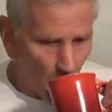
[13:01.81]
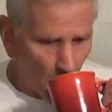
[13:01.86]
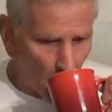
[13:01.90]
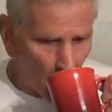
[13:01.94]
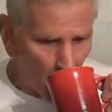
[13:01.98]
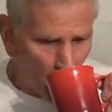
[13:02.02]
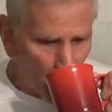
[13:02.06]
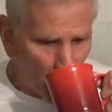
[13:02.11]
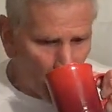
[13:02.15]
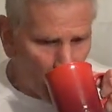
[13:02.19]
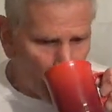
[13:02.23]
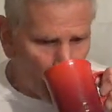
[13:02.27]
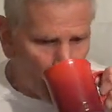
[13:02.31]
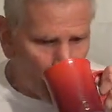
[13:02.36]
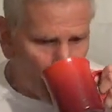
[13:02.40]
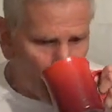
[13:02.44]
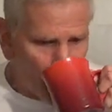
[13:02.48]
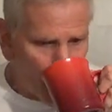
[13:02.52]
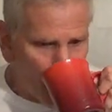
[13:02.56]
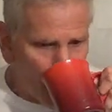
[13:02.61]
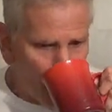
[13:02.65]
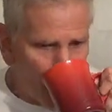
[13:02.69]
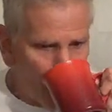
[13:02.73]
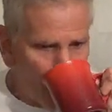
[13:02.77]

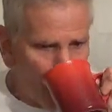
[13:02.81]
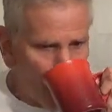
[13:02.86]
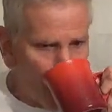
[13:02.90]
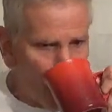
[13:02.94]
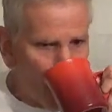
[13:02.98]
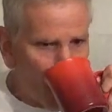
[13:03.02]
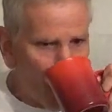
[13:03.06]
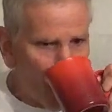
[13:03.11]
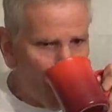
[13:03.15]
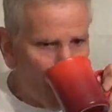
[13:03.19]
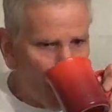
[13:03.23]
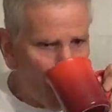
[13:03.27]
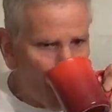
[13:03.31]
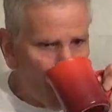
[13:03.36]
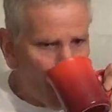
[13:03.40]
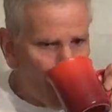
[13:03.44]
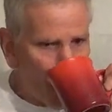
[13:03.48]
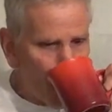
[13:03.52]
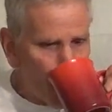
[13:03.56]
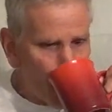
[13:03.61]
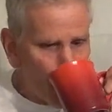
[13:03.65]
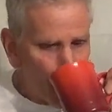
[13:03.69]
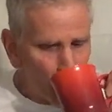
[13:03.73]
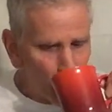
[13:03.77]

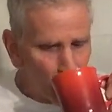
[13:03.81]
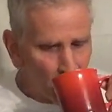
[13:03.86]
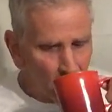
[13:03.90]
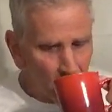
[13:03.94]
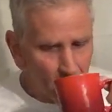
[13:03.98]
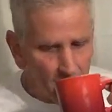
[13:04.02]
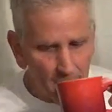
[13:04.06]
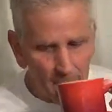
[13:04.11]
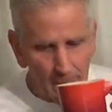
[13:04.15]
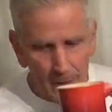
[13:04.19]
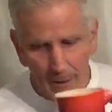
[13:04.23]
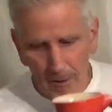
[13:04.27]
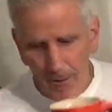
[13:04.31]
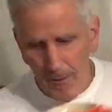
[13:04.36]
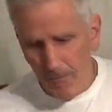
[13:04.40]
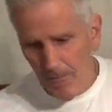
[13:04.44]
(not speaking)